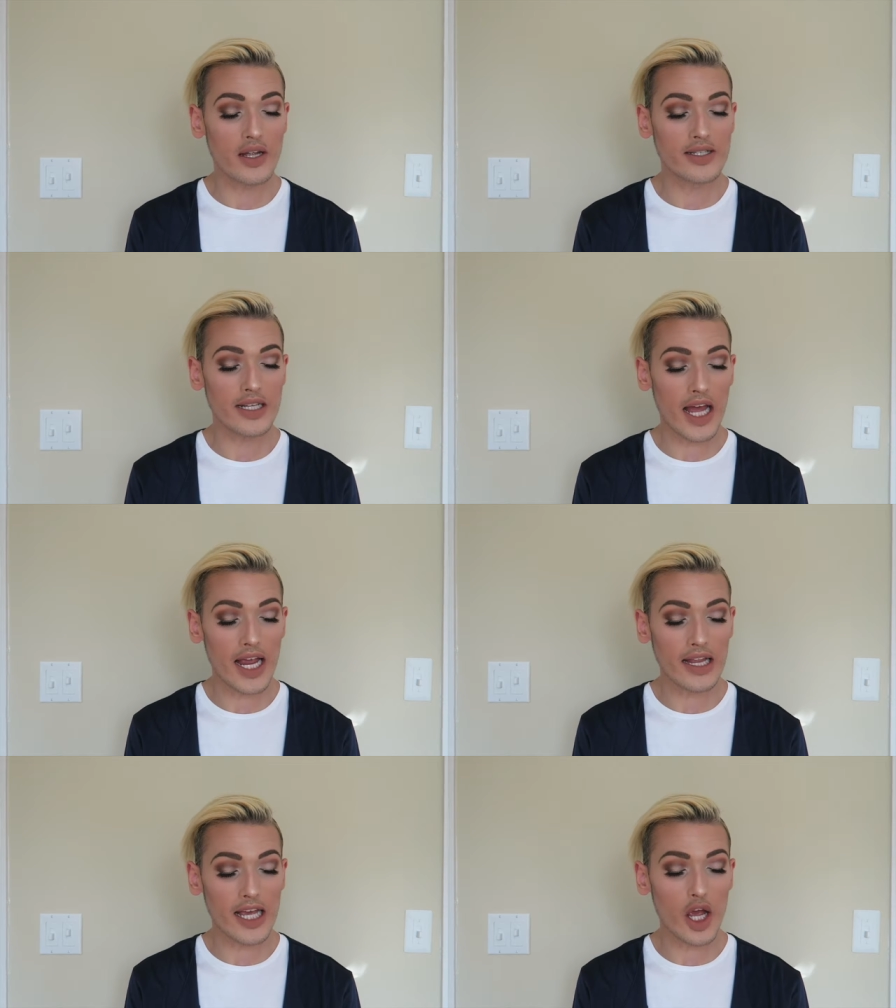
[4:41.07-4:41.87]

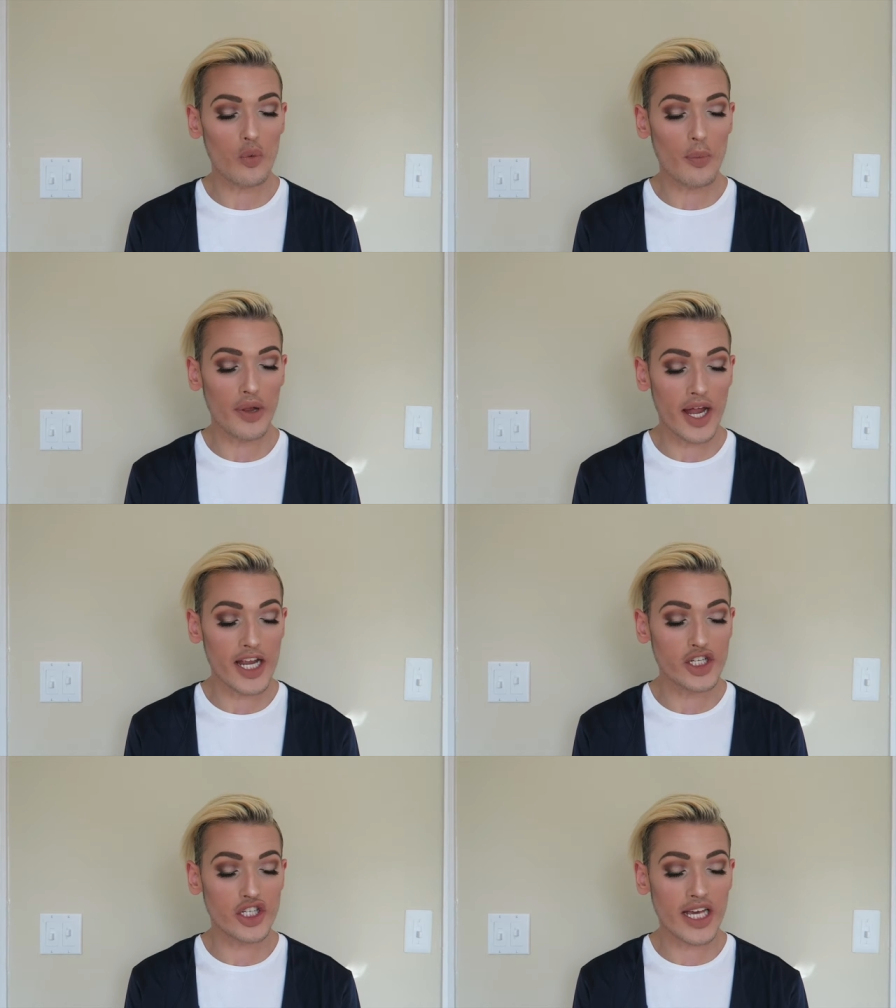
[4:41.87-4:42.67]
delightfully
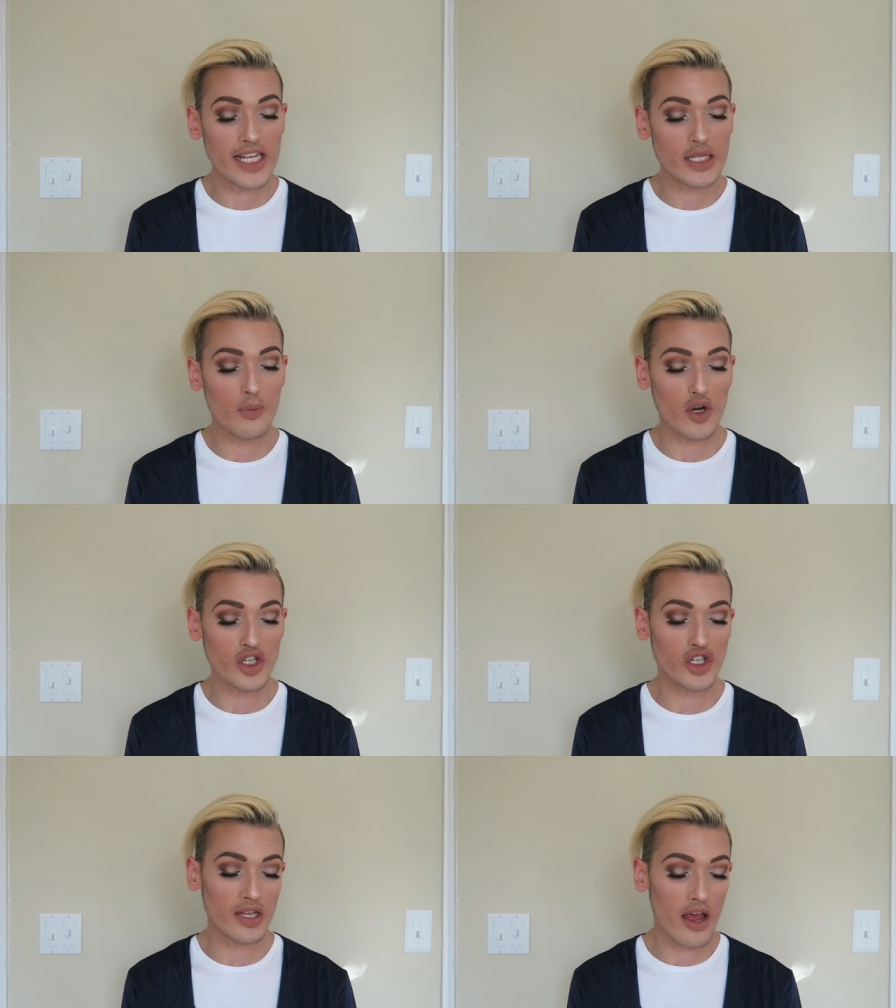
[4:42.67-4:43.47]
replenish skin's
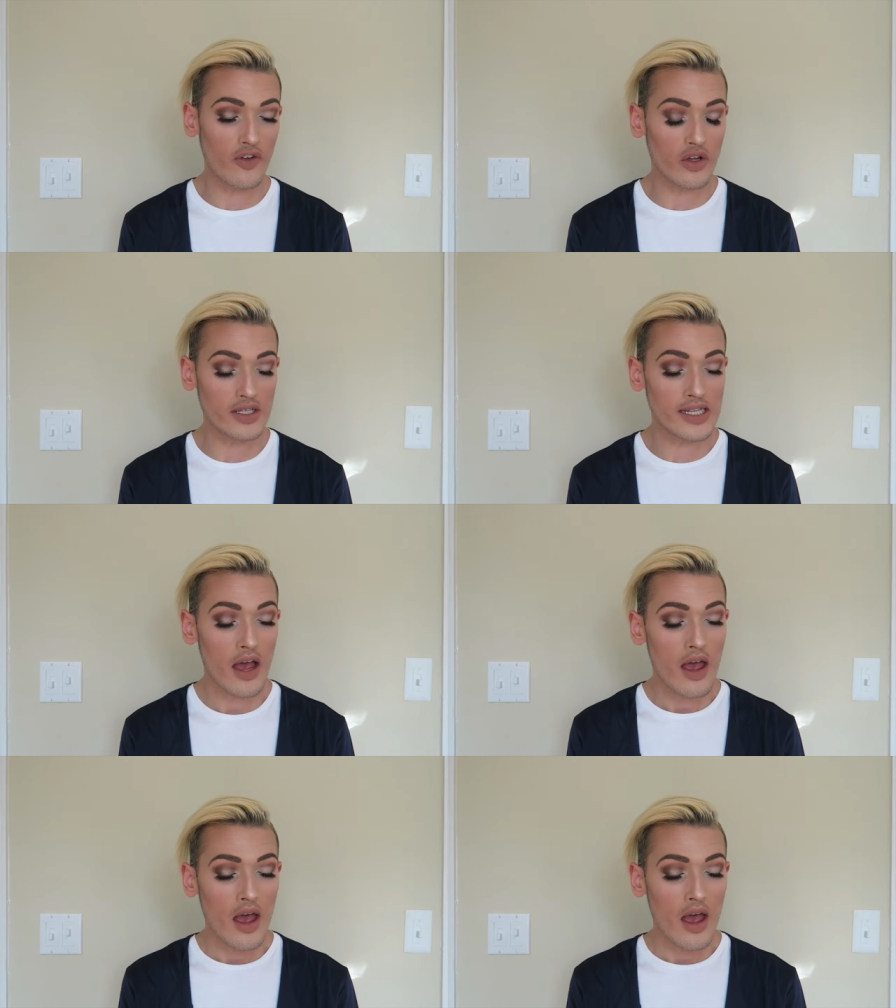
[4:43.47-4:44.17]
moisture levels